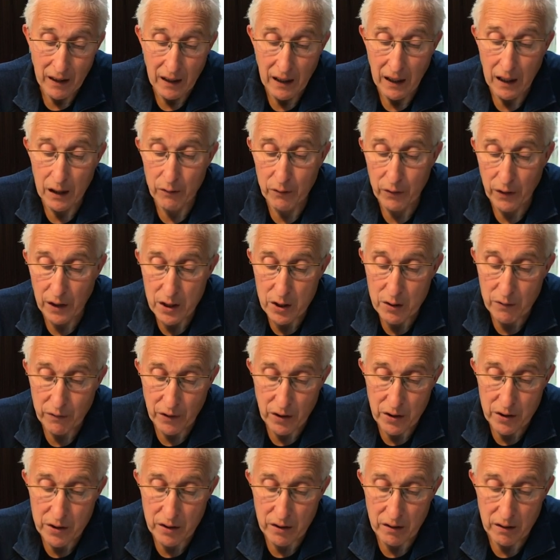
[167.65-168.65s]
and vice
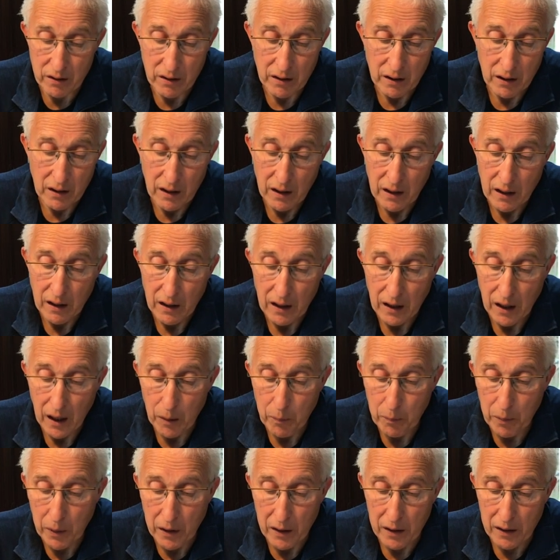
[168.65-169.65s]
versa,
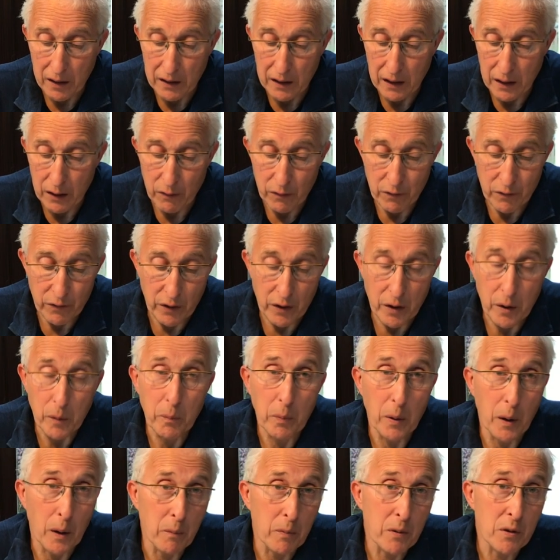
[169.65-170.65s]
apparently for the
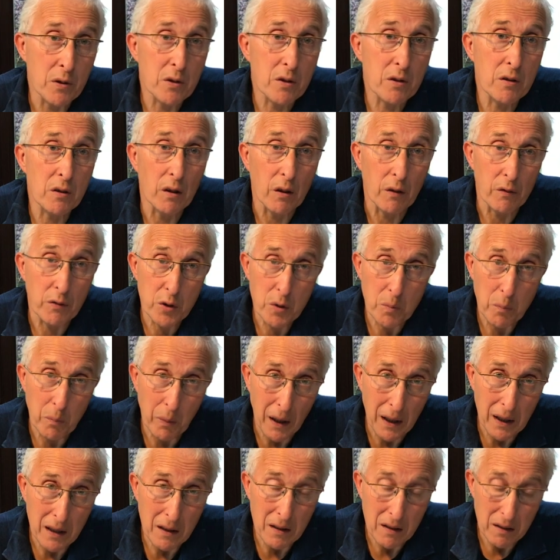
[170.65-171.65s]
purpose of
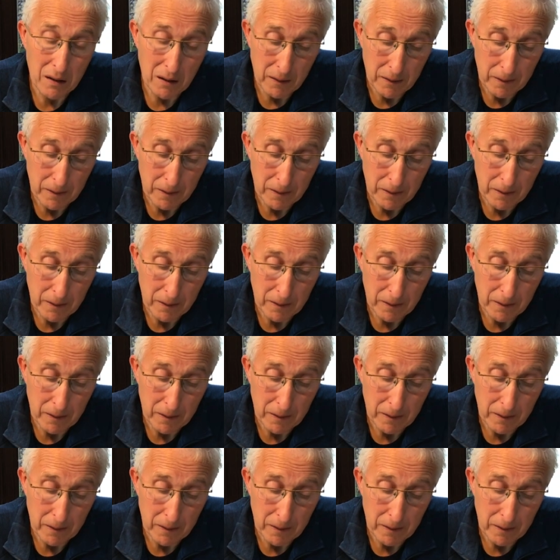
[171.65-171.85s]
spite.